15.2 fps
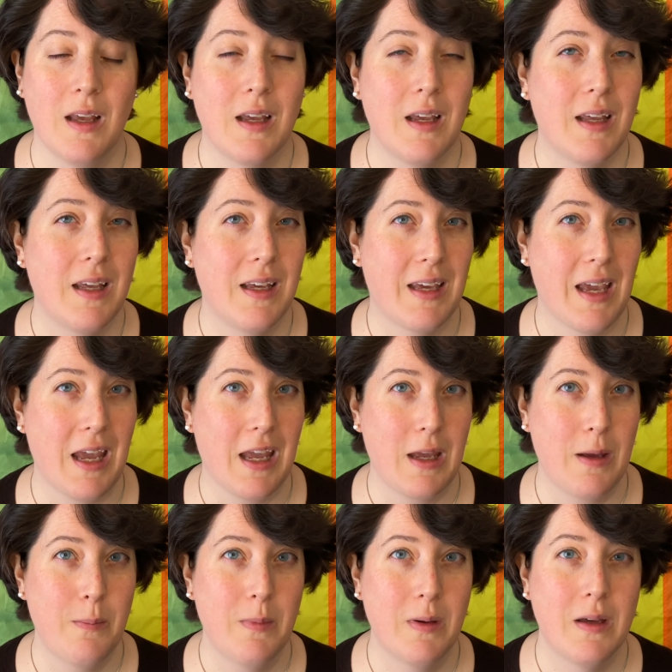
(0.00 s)
He
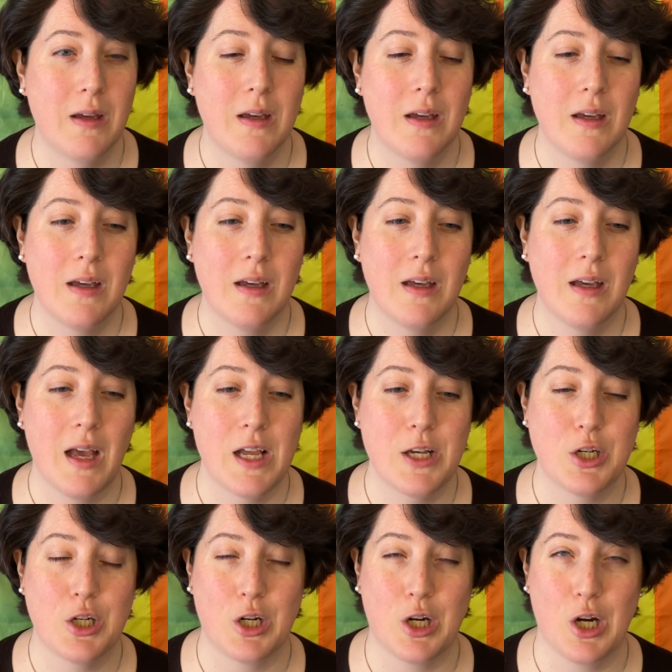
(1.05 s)
came and
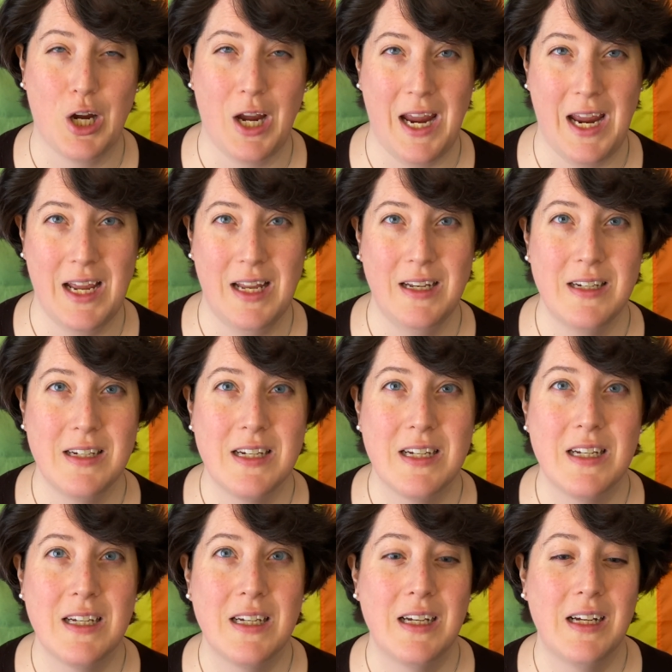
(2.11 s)
took her hand
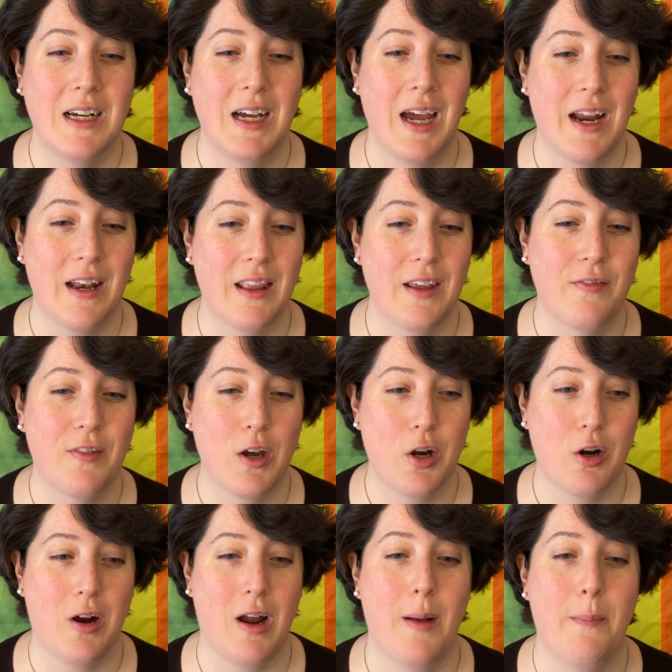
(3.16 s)
and lifted
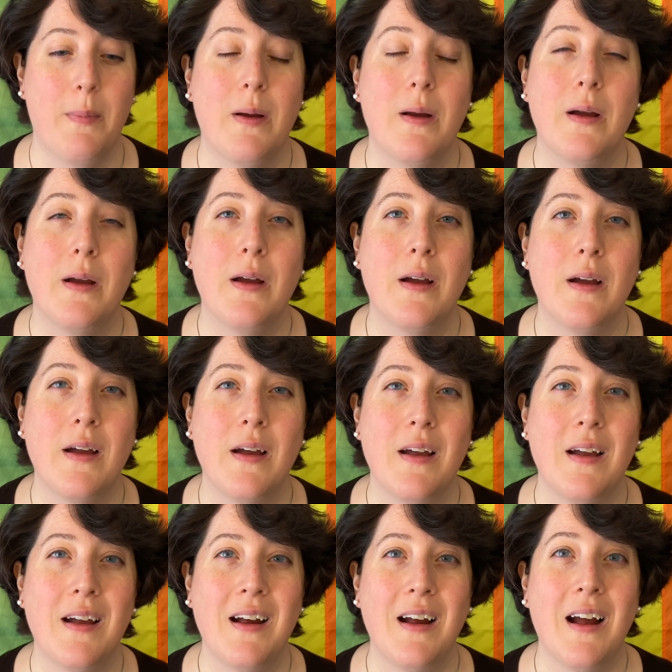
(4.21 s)
her up.
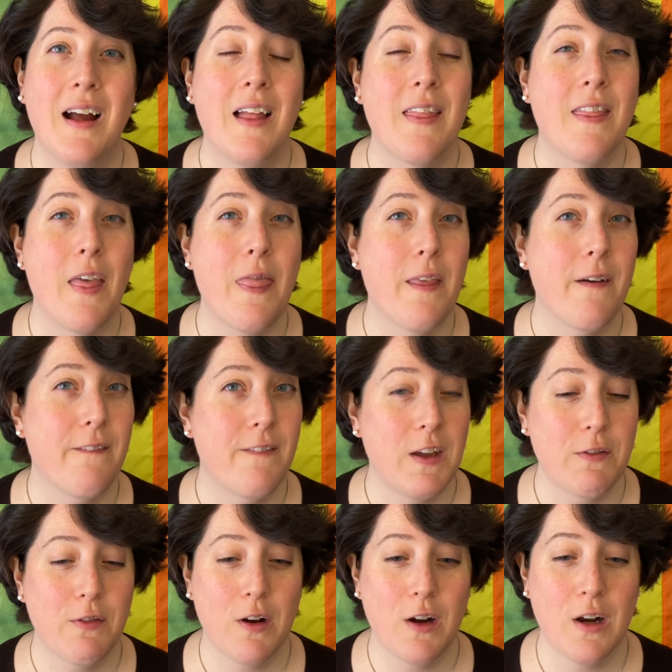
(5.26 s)
Then the
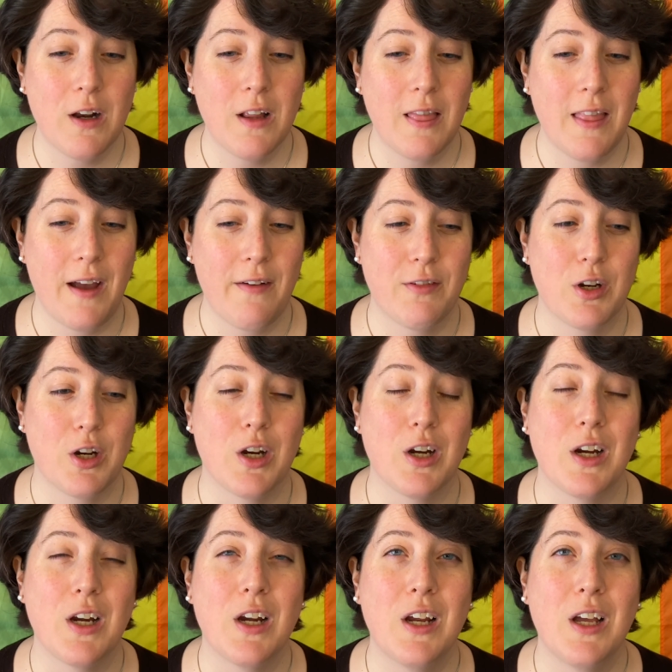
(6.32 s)
fever left
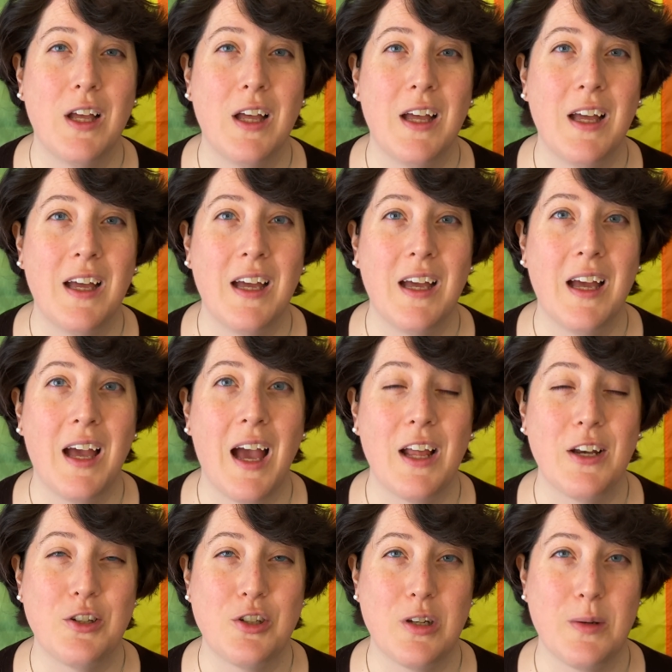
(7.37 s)
her,
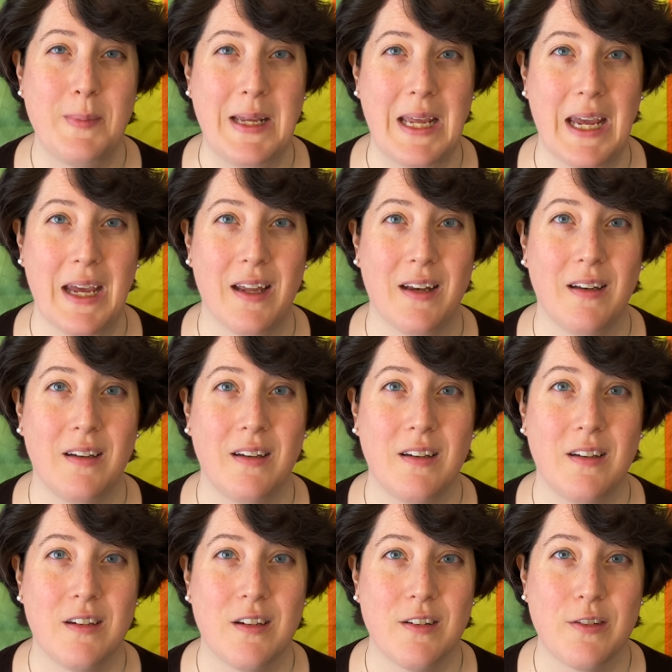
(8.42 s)
and she began
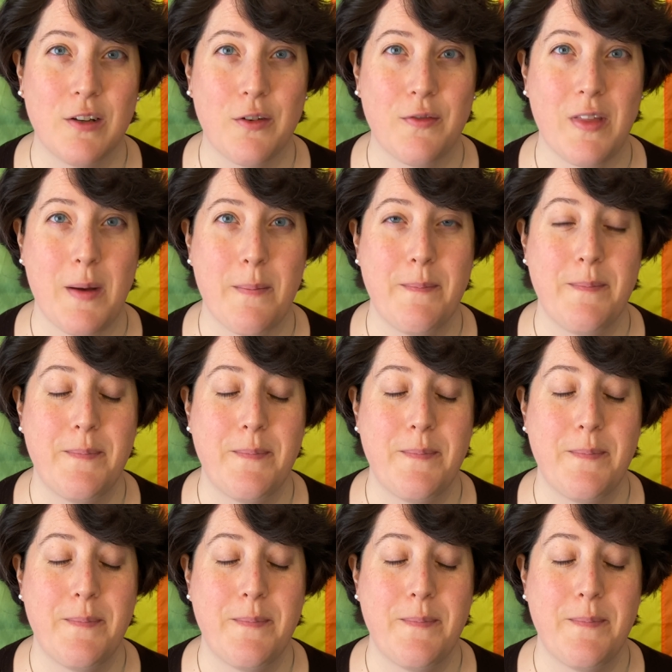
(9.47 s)
to serve them.